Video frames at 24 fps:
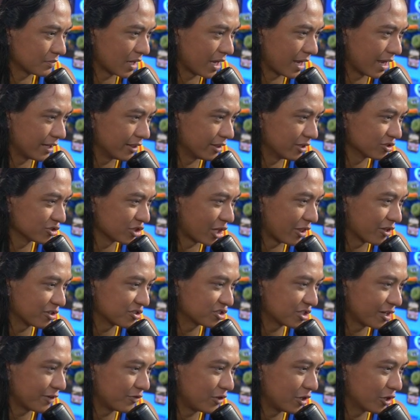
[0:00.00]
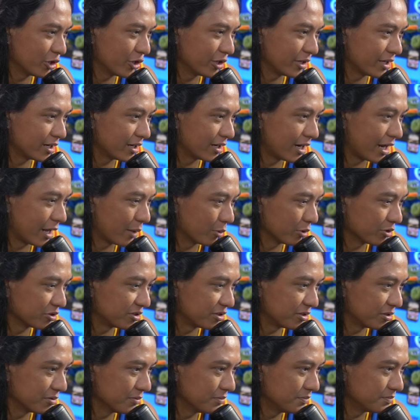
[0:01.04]
And there's other stuff here you can enable
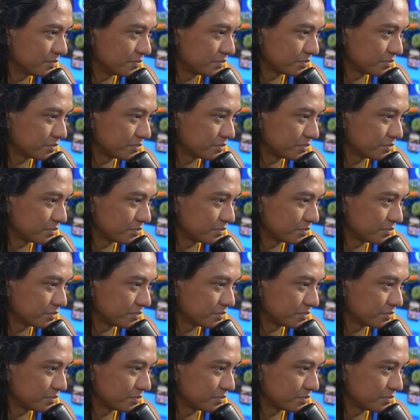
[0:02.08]
too.